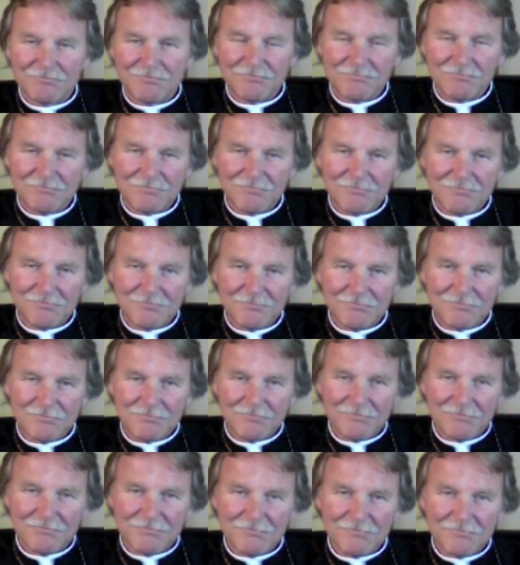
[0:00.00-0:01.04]

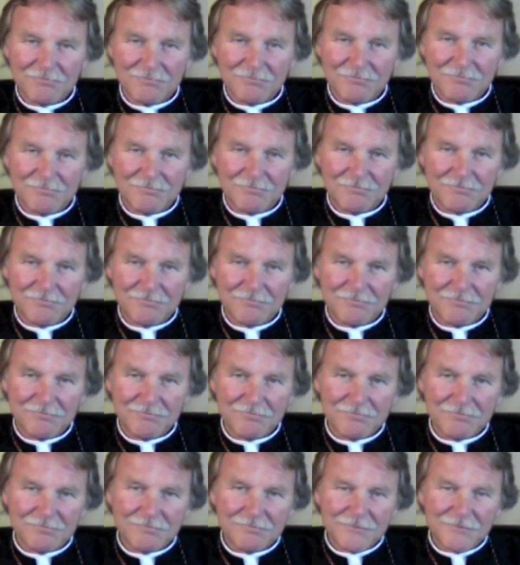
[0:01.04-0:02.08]

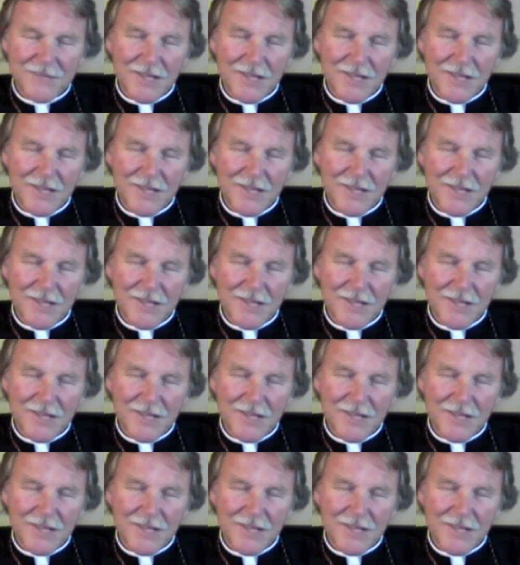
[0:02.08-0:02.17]
(silence)